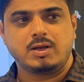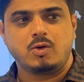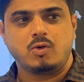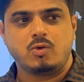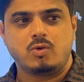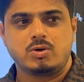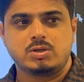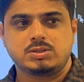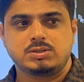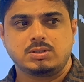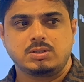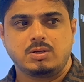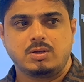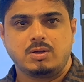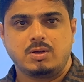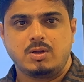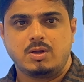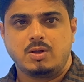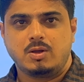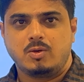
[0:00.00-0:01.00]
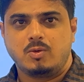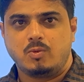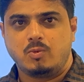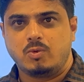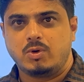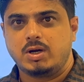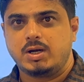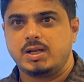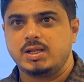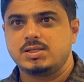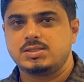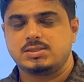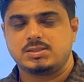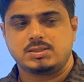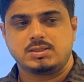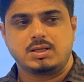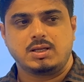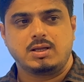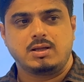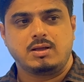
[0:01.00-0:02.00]
the codes, what is
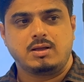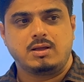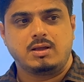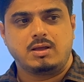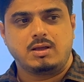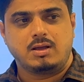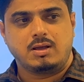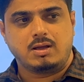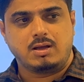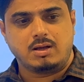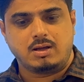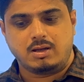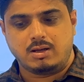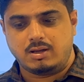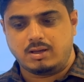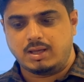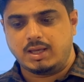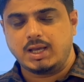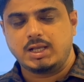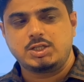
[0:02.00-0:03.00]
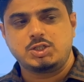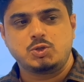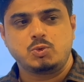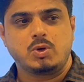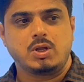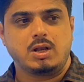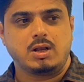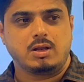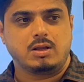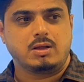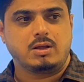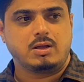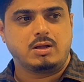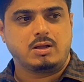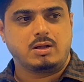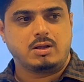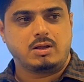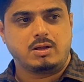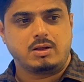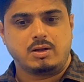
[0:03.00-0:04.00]
actual
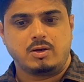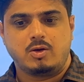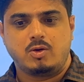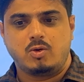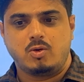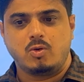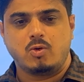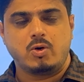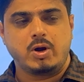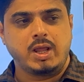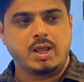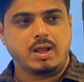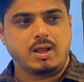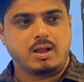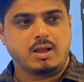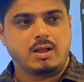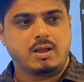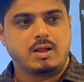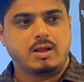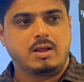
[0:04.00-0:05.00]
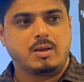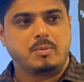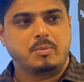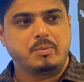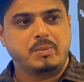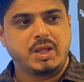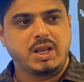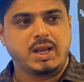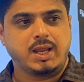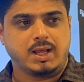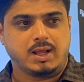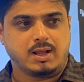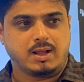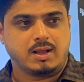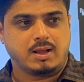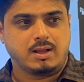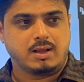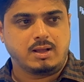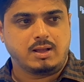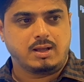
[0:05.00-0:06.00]
coding meaning,
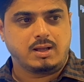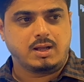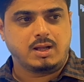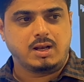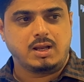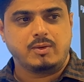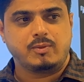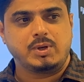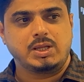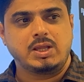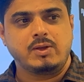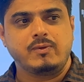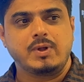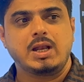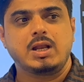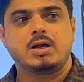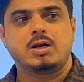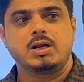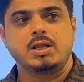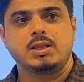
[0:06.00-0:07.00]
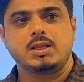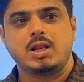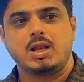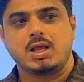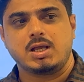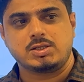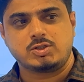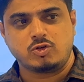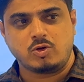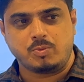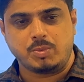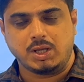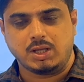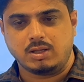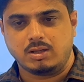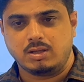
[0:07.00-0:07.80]
and everything we learned in the last topic,